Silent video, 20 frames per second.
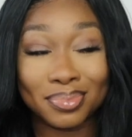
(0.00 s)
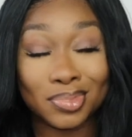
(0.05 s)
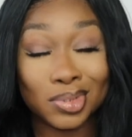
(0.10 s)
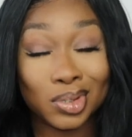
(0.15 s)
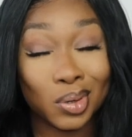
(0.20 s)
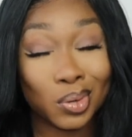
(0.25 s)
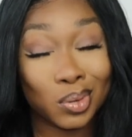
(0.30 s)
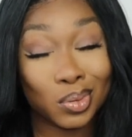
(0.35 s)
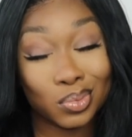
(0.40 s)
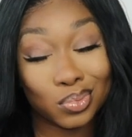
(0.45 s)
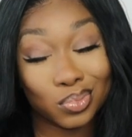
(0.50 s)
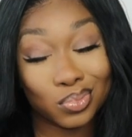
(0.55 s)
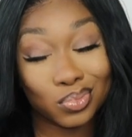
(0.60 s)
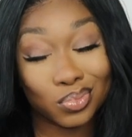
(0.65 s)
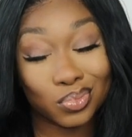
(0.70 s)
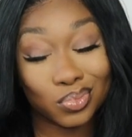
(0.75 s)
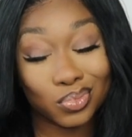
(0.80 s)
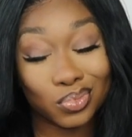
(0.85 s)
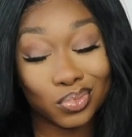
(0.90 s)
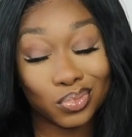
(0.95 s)
So
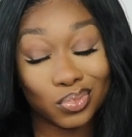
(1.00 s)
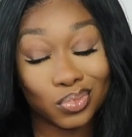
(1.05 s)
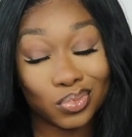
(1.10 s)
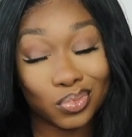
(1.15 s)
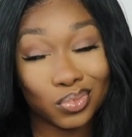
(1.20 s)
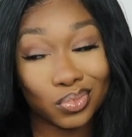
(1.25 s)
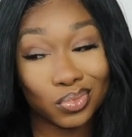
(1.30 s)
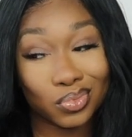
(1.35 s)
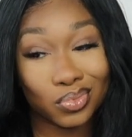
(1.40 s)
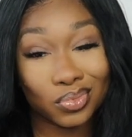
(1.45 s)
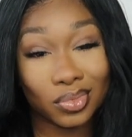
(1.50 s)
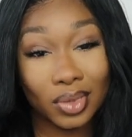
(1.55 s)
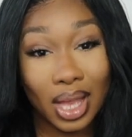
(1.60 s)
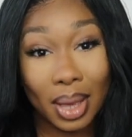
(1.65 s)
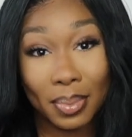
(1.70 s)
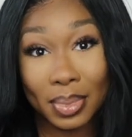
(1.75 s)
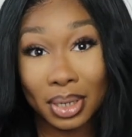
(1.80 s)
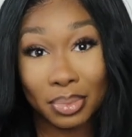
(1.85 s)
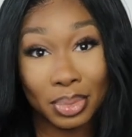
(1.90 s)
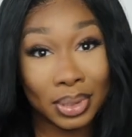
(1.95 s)

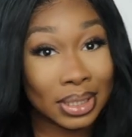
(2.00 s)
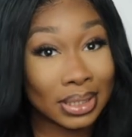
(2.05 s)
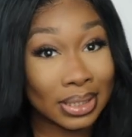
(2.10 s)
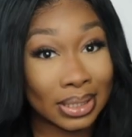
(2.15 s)
I'm in a